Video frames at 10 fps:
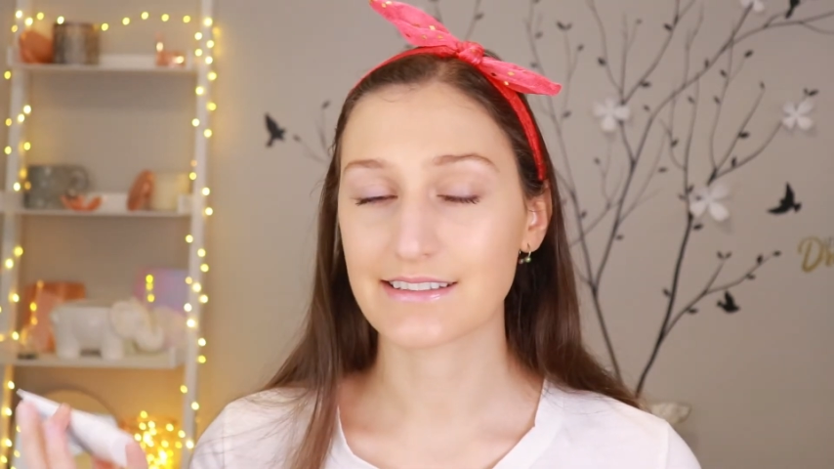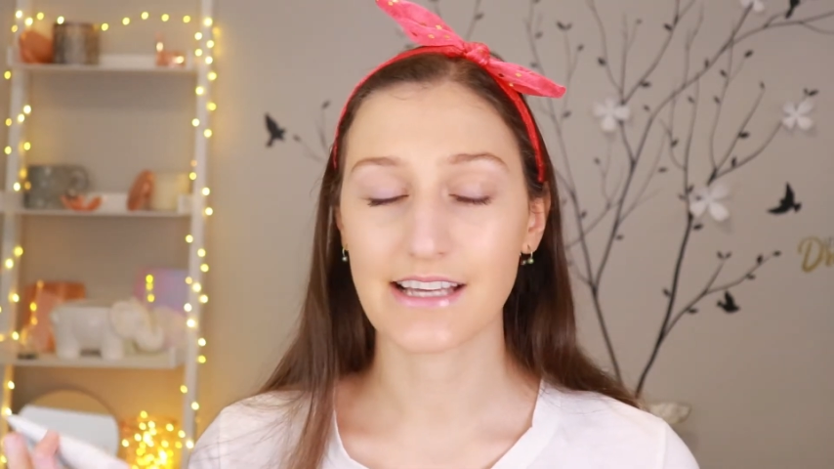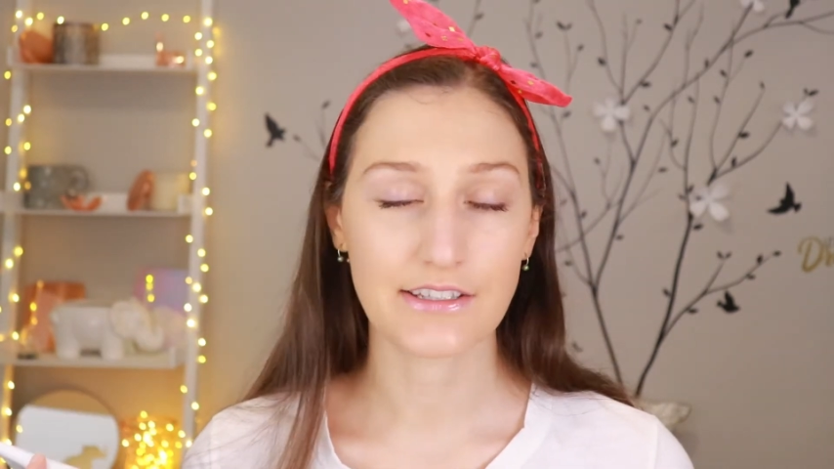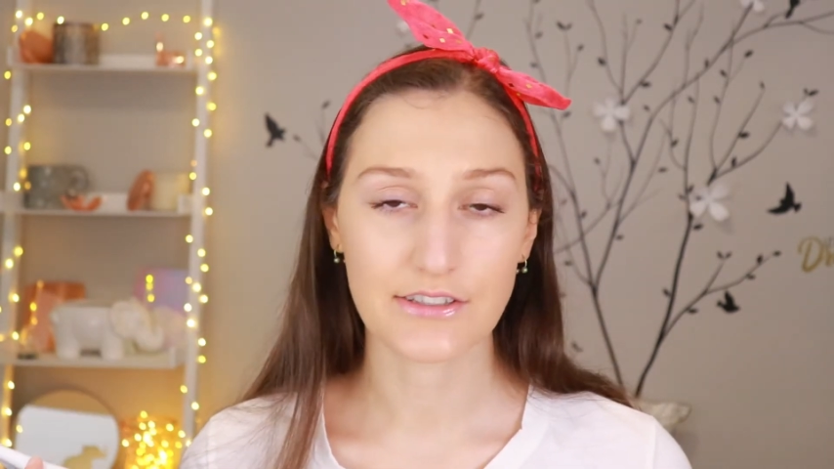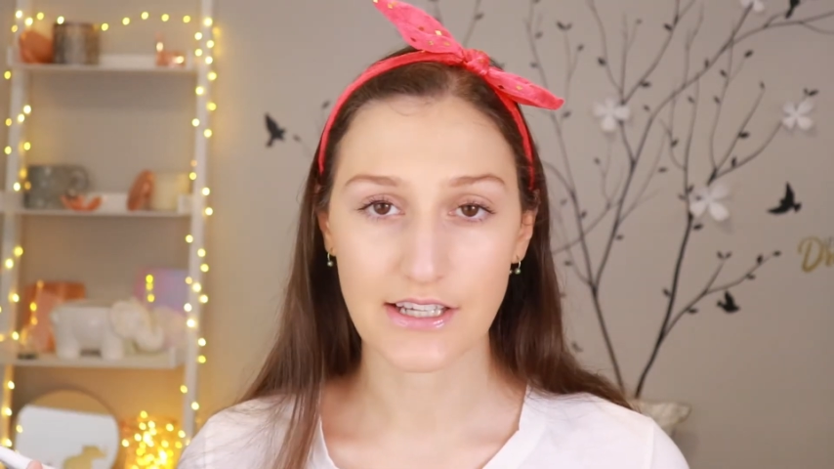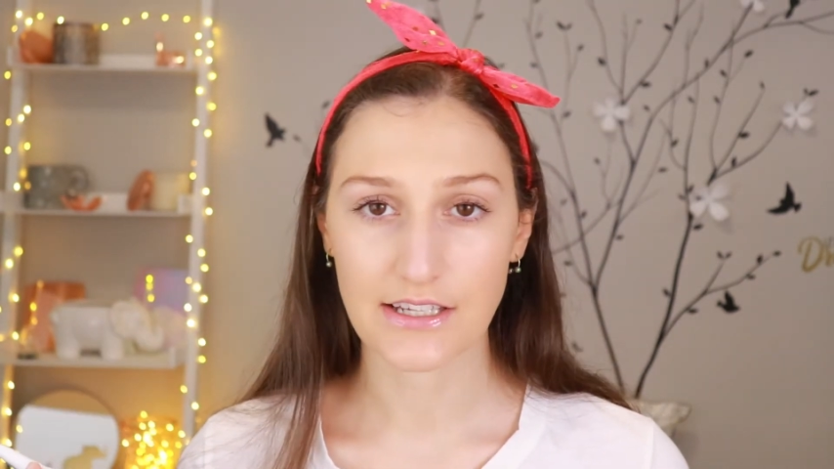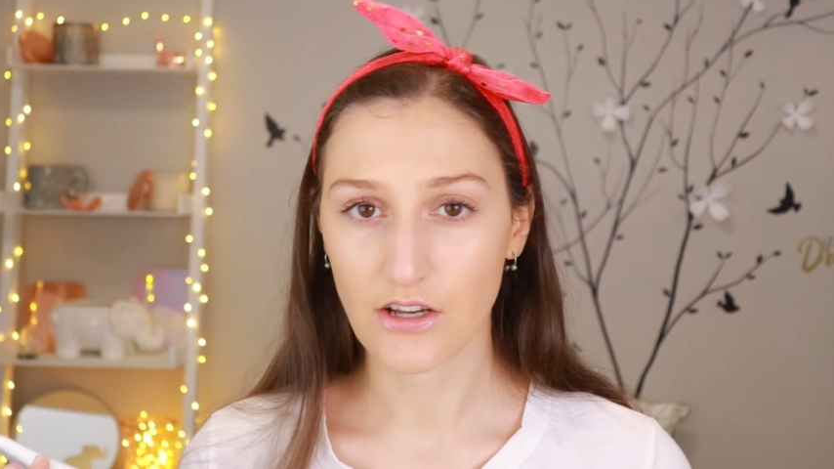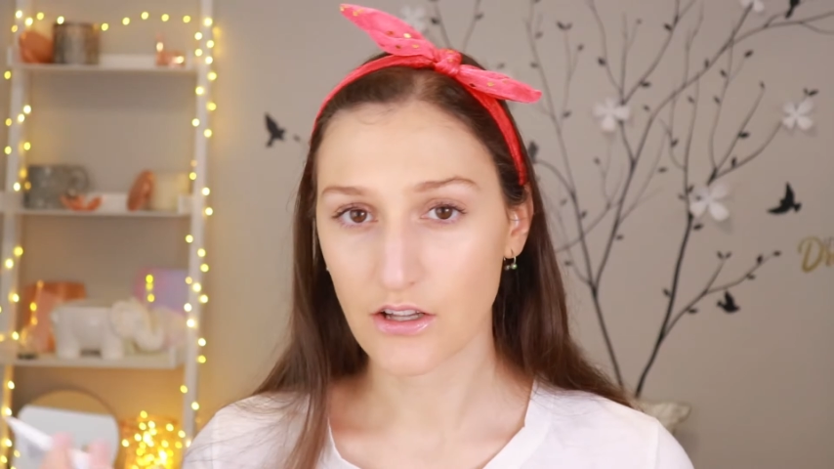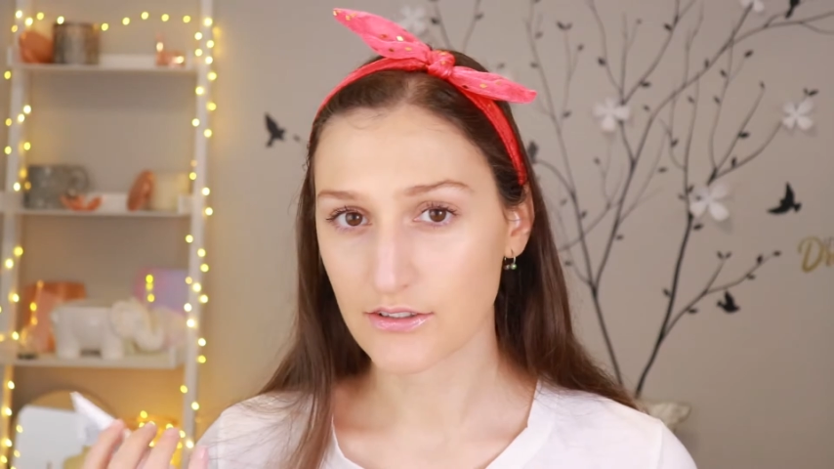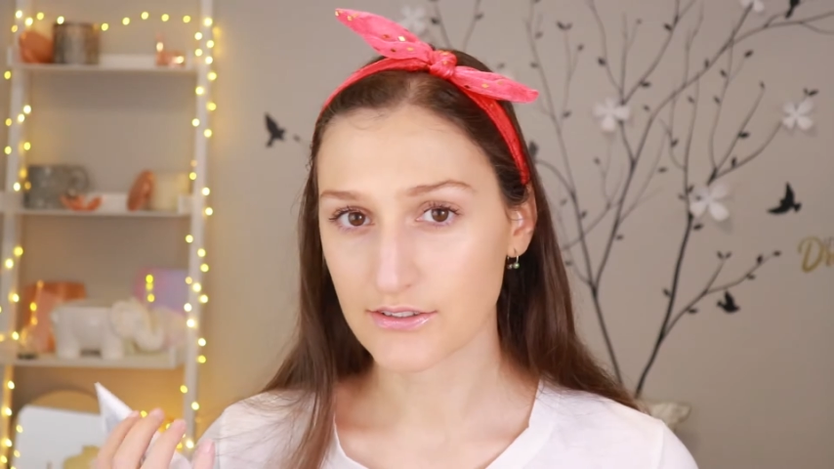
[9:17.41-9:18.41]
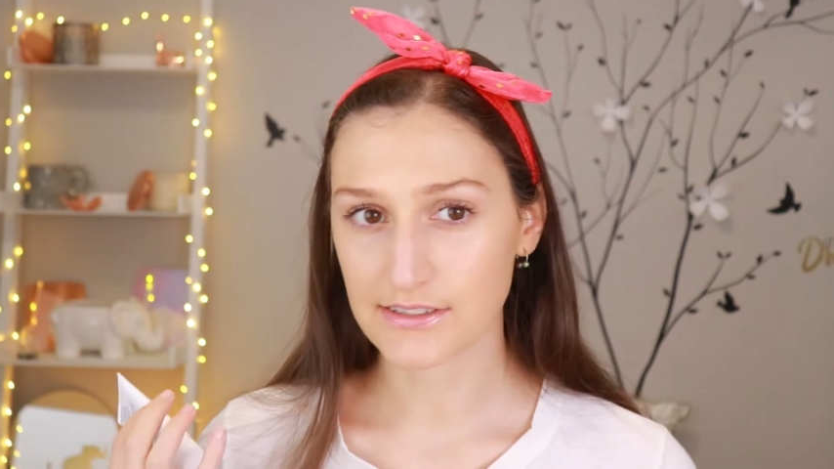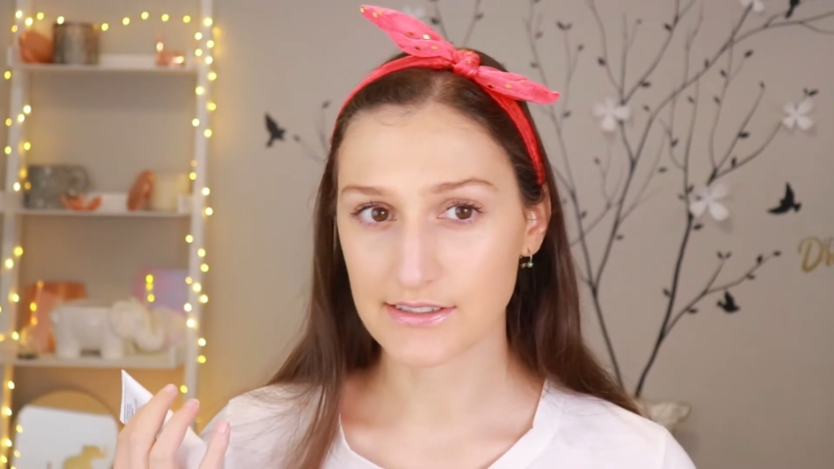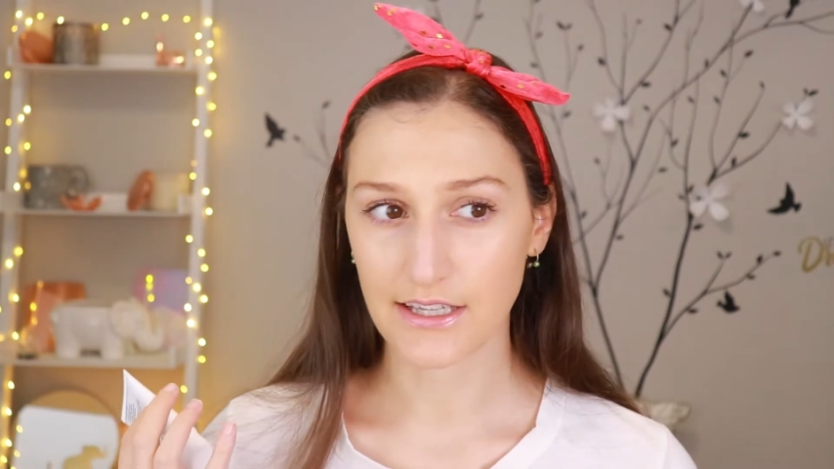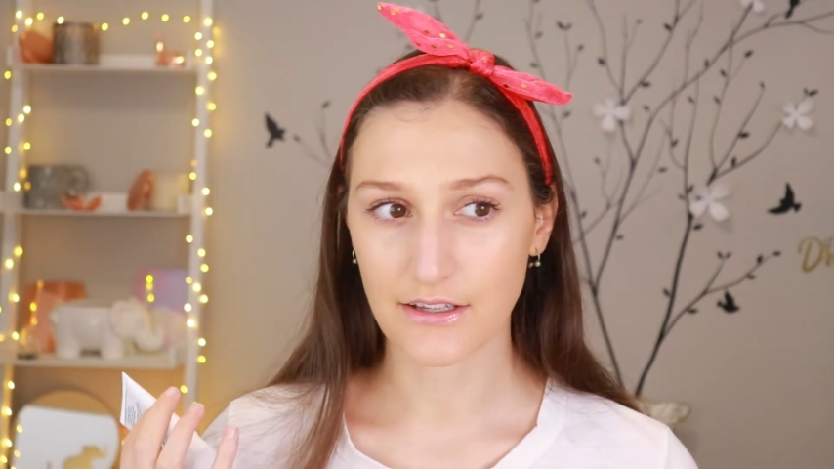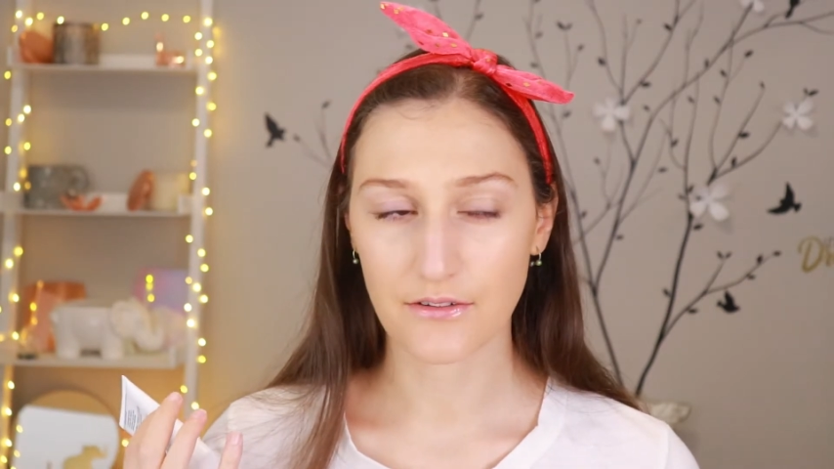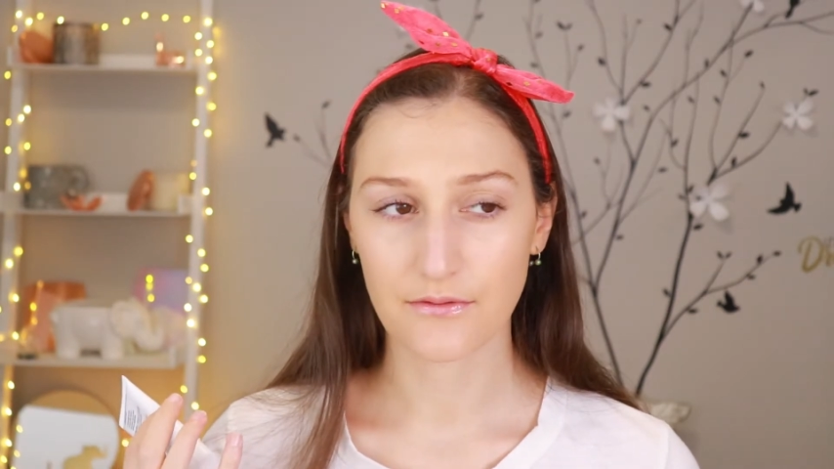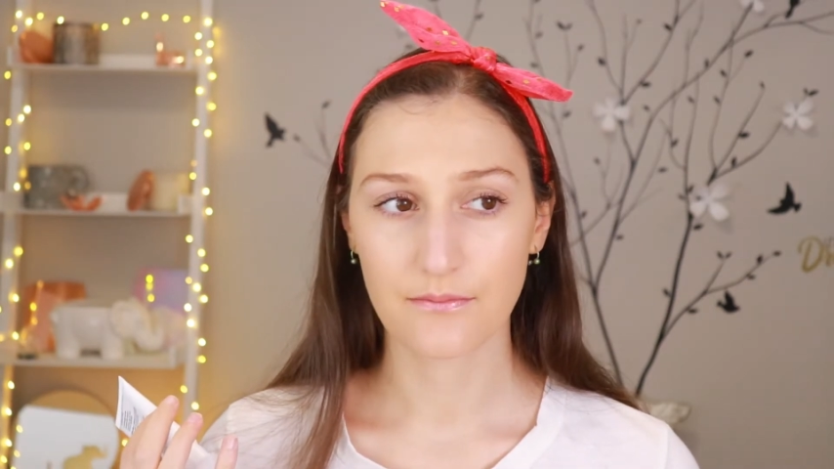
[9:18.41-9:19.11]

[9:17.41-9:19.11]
it's under $10. It's like